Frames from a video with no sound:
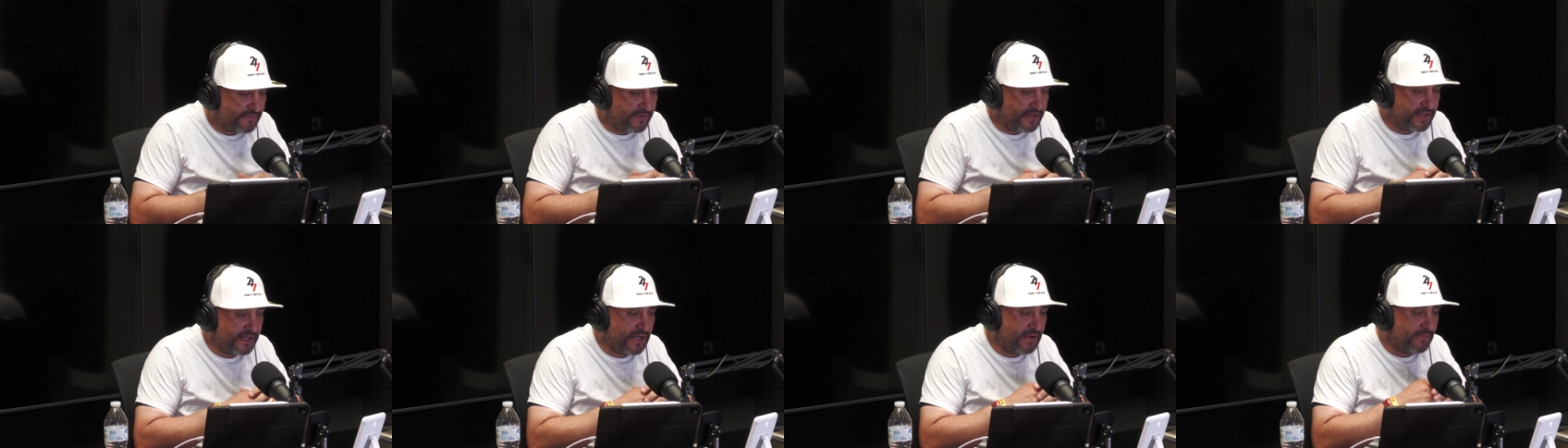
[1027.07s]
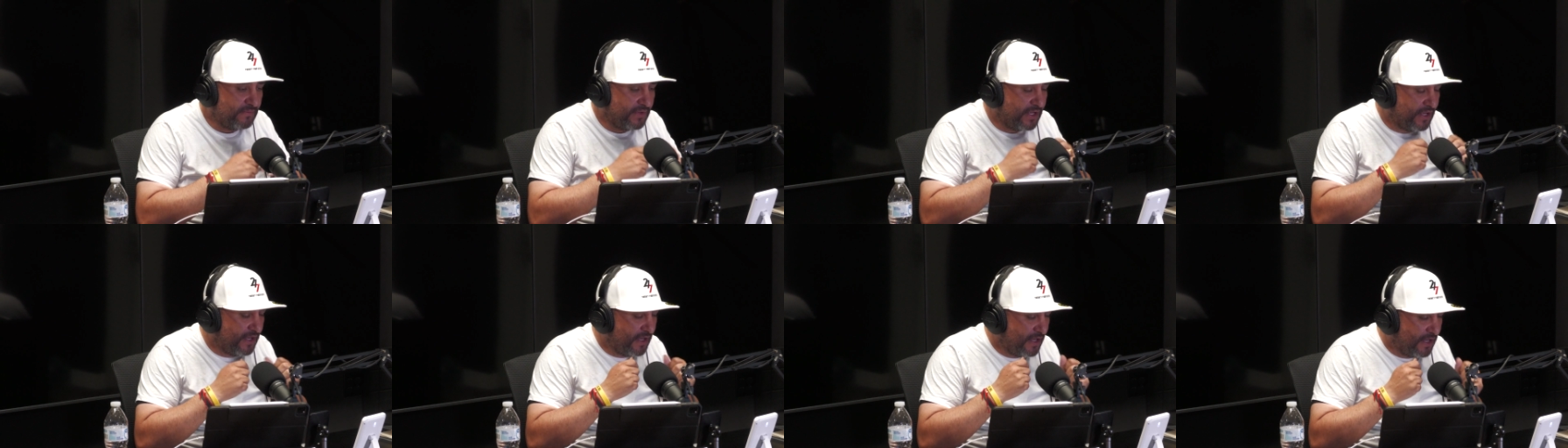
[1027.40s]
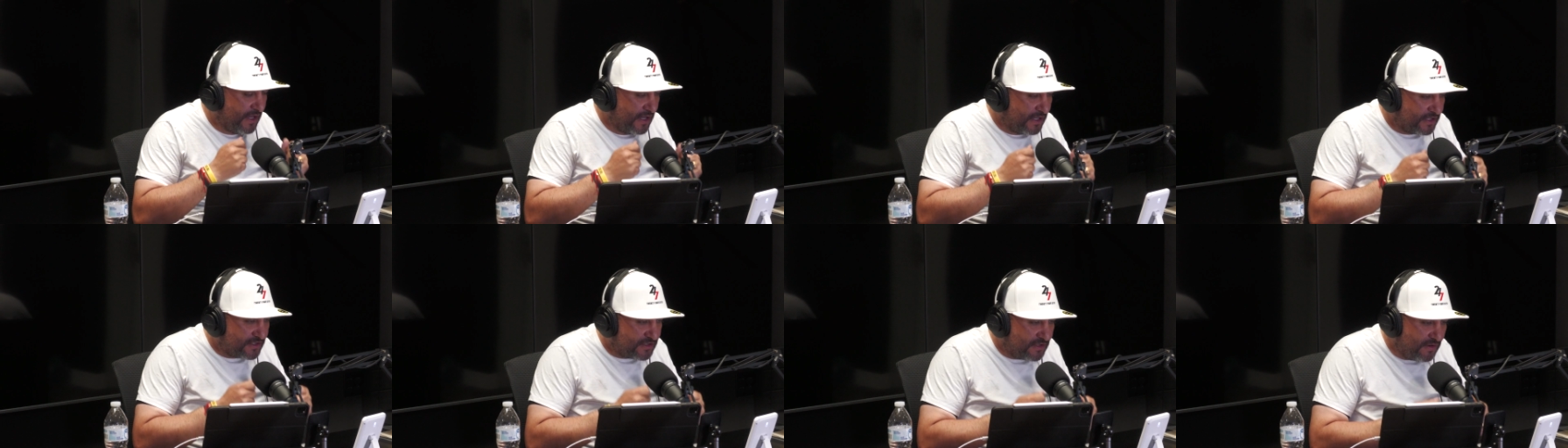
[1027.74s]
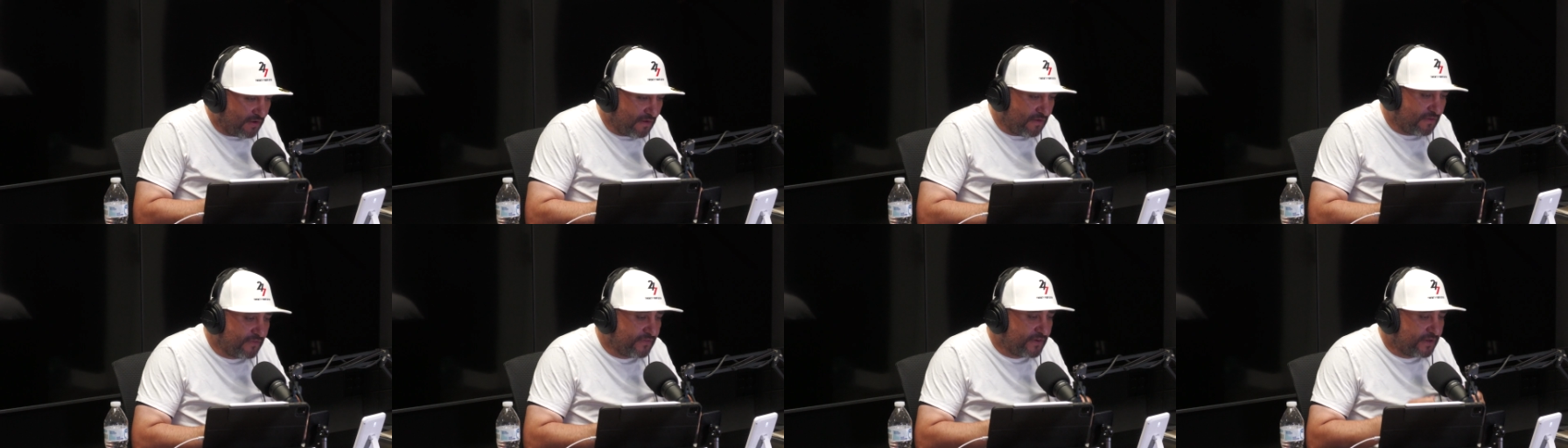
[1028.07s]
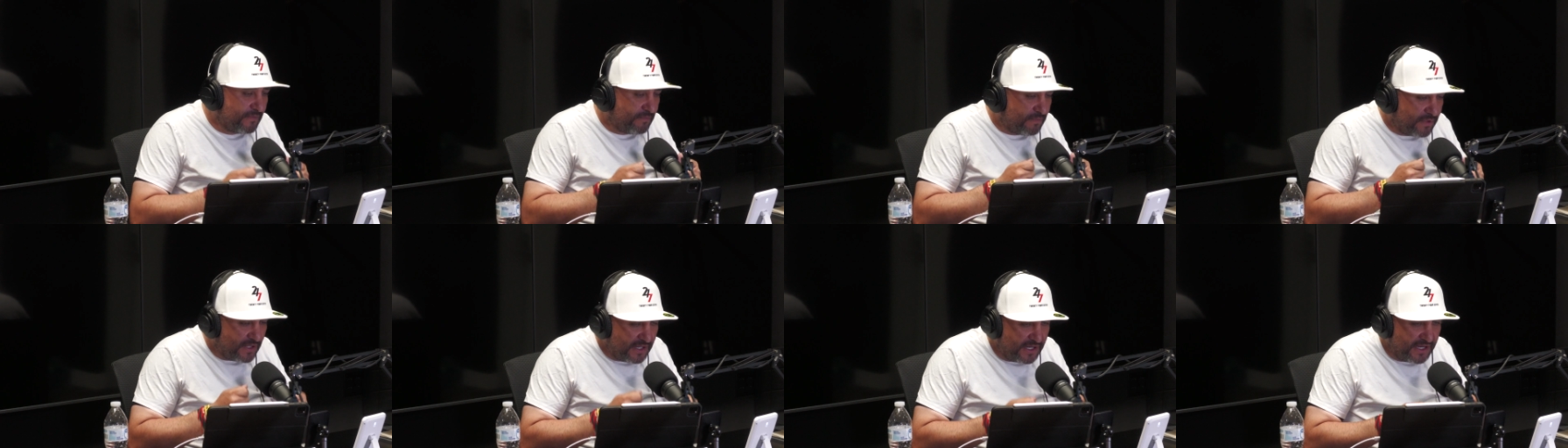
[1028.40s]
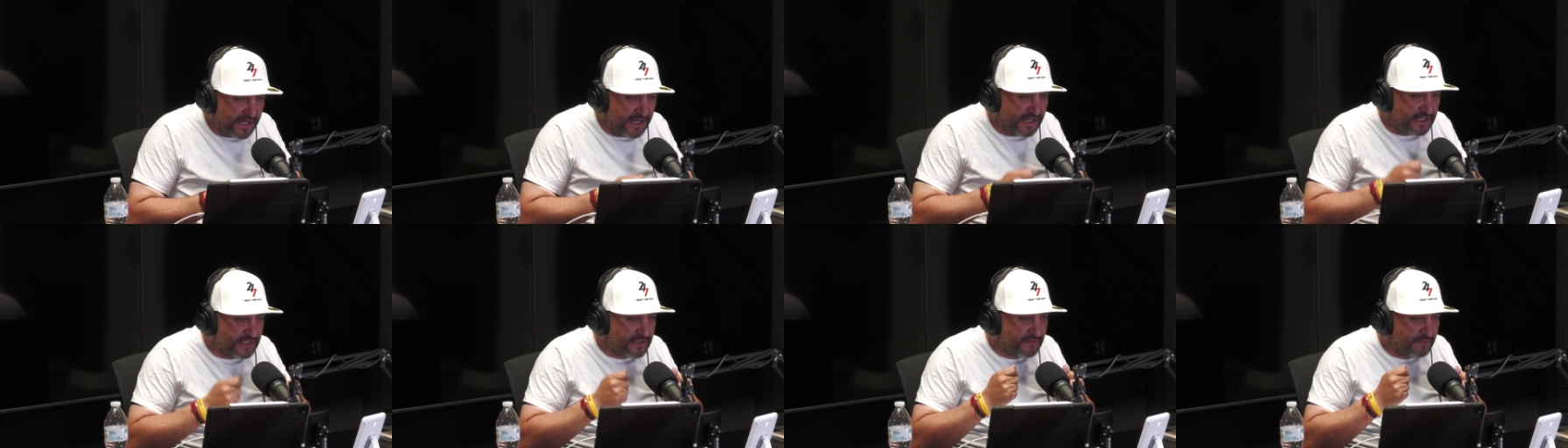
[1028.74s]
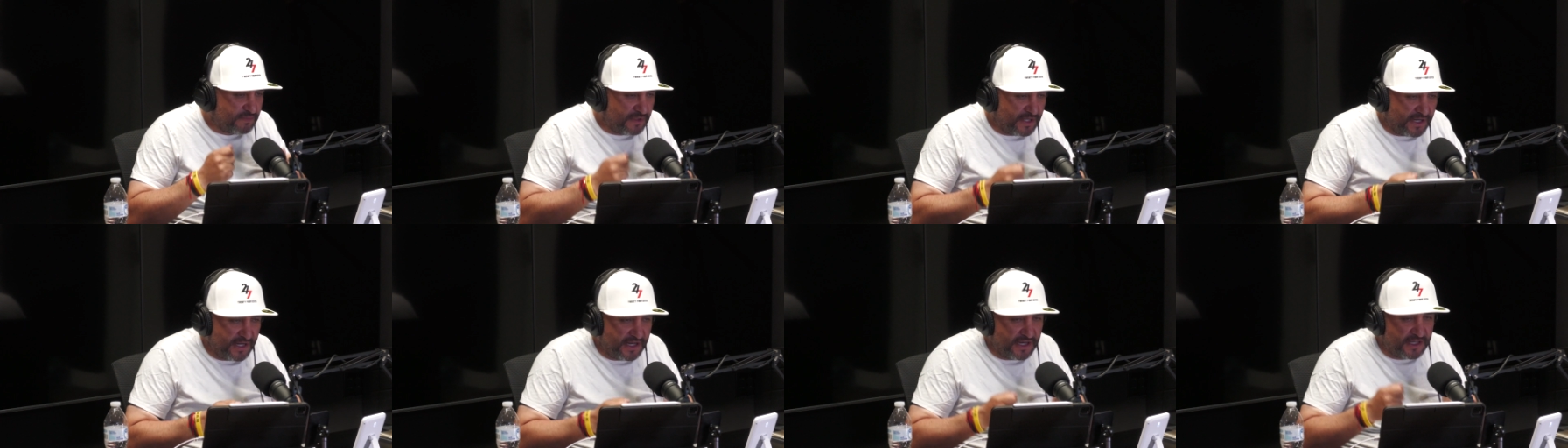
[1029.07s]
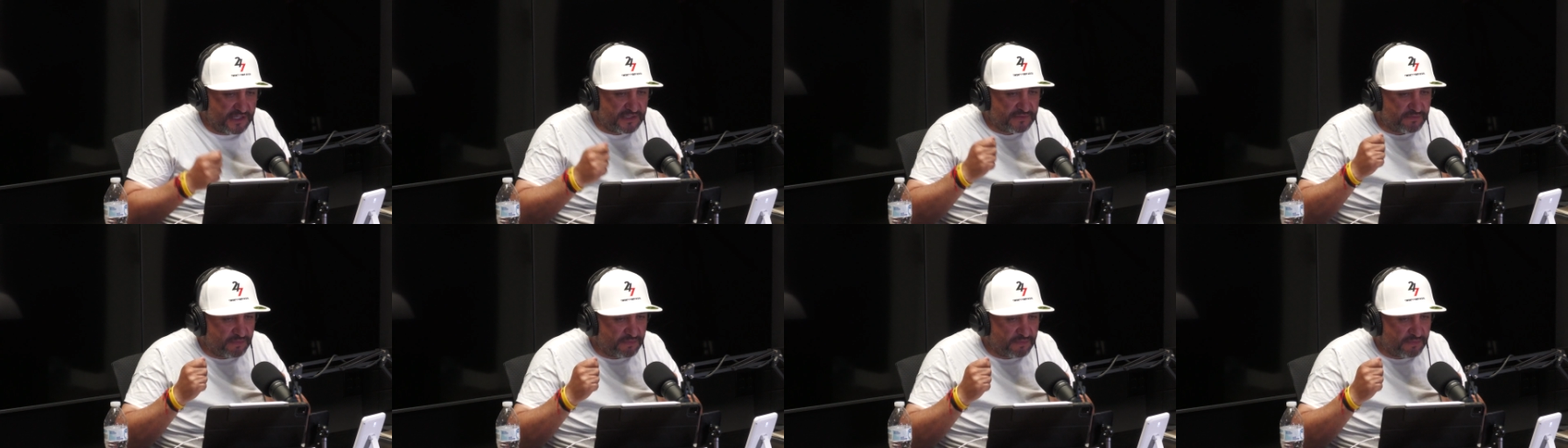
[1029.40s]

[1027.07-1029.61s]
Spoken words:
And I'm, Sophie, please, please,